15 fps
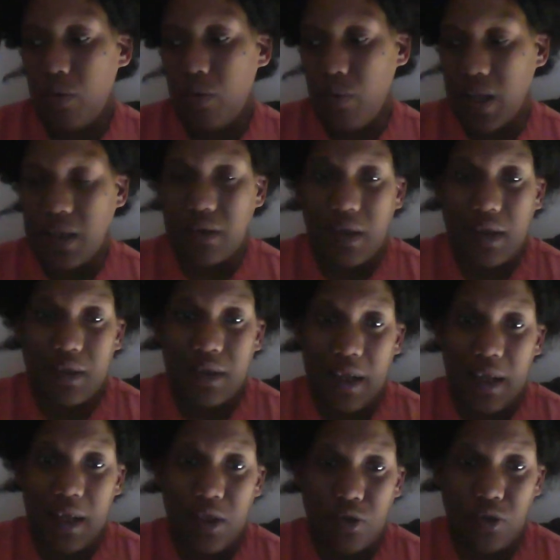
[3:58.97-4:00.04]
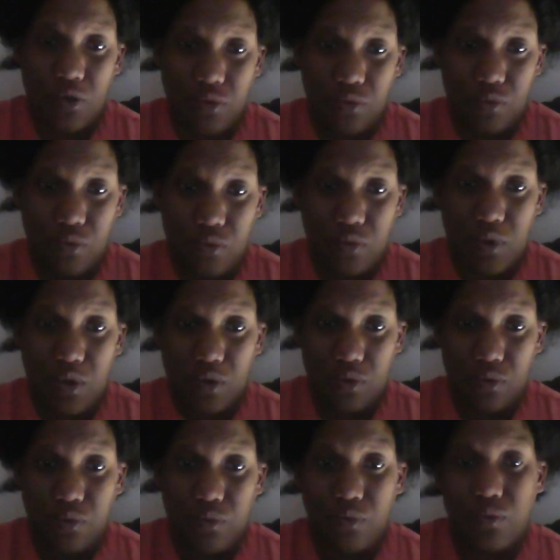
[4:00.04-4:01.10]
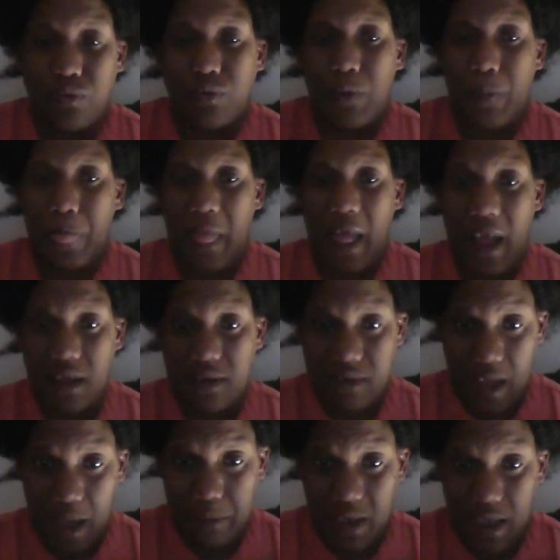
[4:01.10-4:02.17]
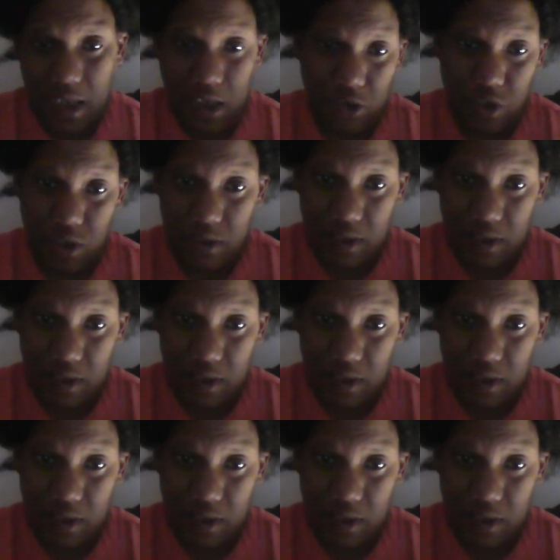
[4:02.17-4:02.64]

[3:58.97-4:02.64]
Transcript: when they do examination